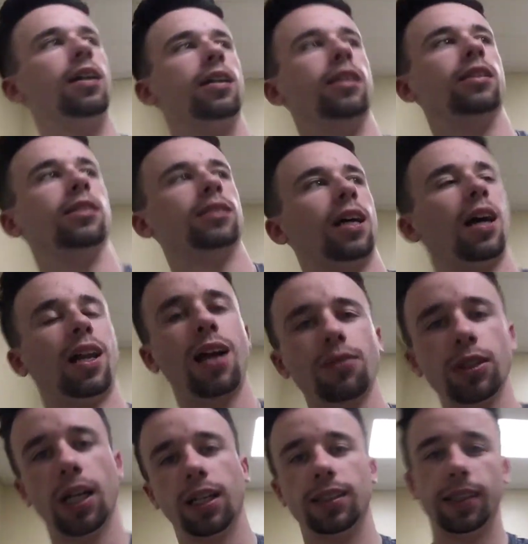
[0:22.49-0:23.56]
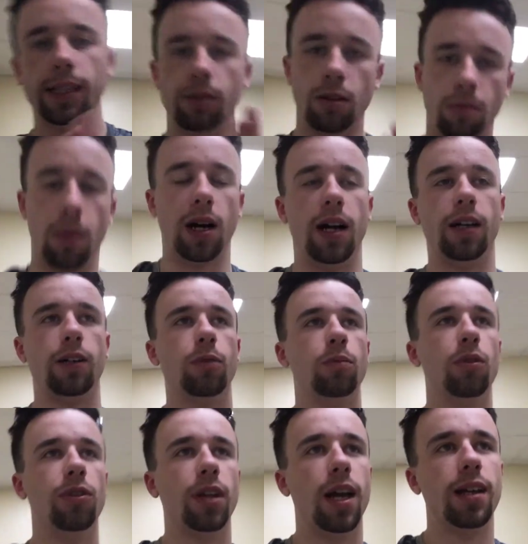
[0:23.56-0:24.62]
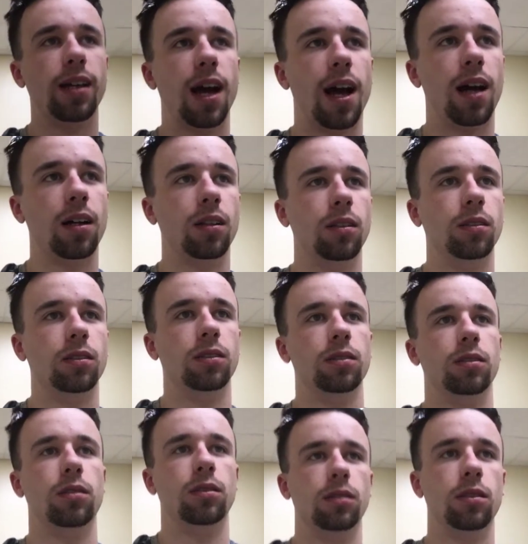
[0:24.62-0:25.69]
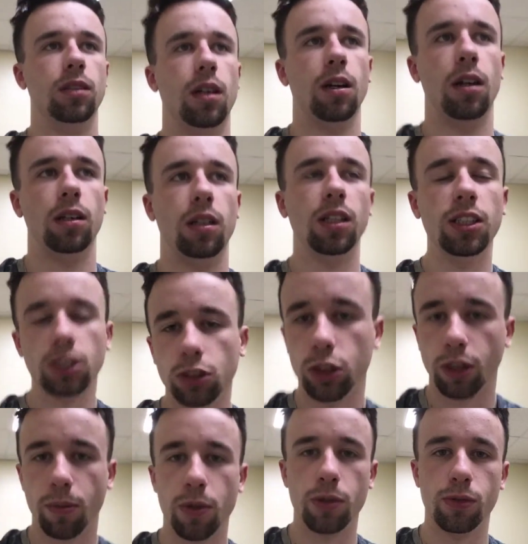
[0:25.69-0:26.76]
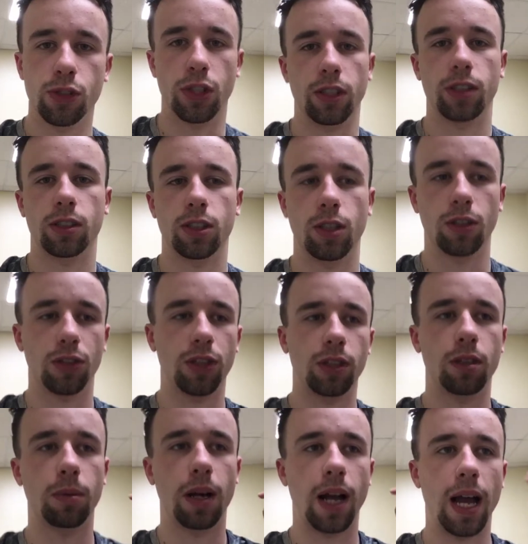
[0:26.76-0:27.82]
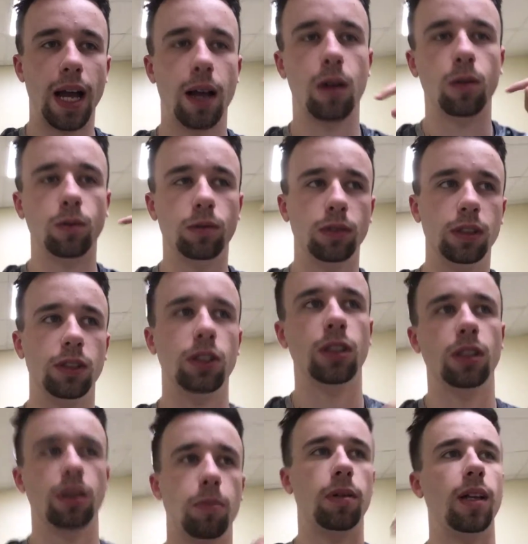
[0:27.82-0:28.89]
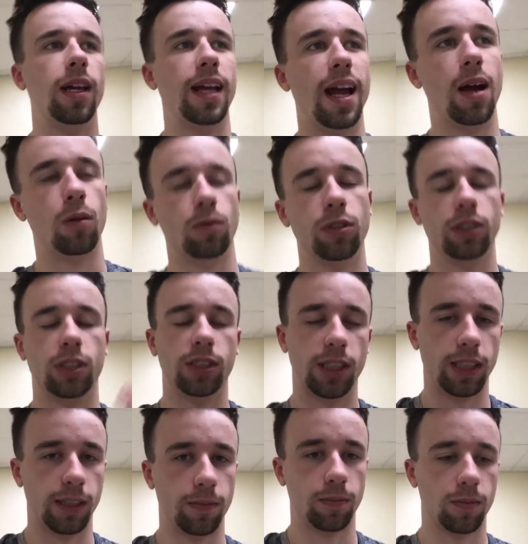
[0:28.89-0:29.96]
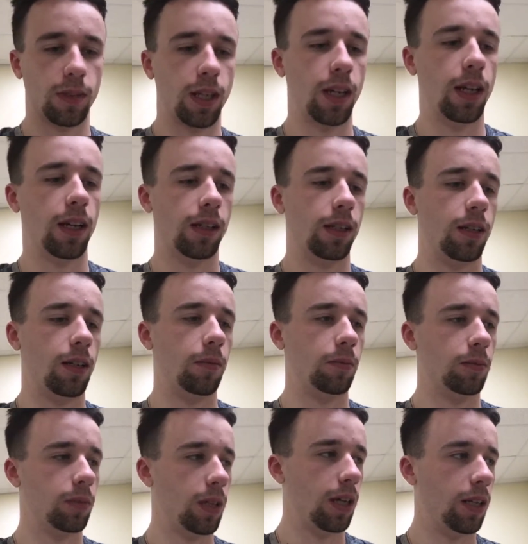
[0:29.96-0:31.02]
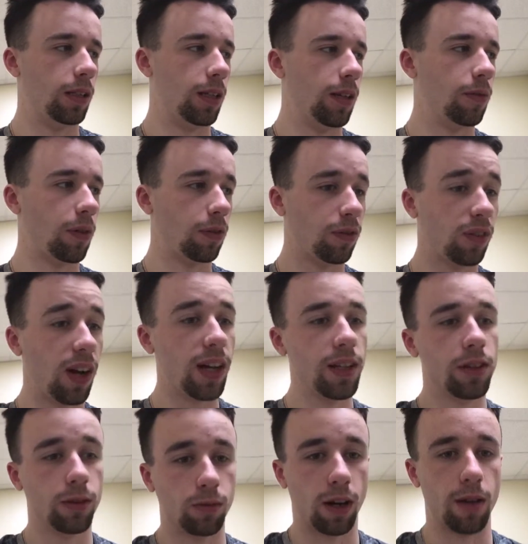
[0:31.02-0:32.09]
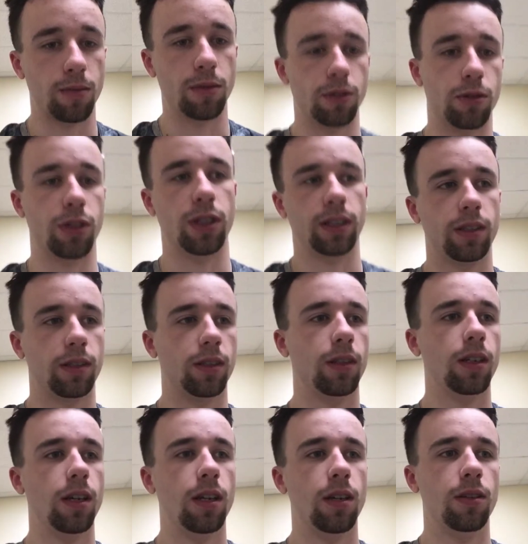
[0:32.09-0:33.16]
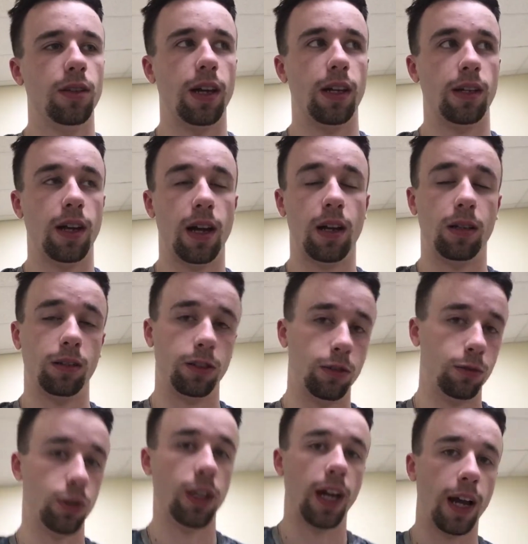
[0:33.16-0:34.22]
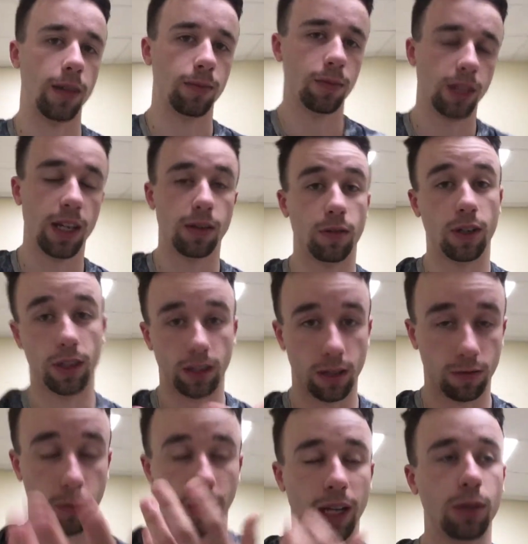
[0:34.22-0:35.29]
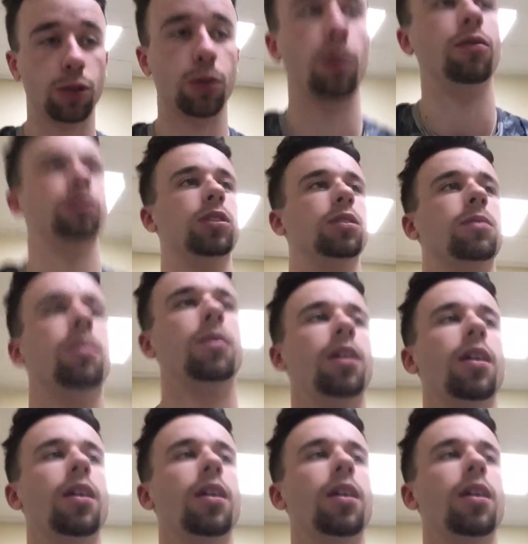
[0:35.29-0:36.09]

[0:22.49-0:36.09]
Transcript: is I'll have an idea in mind, but then I'll listen to music to think about how it's going to play out the scene. And if I find the right music, then I'll use that, if I'm allowed to, obviously.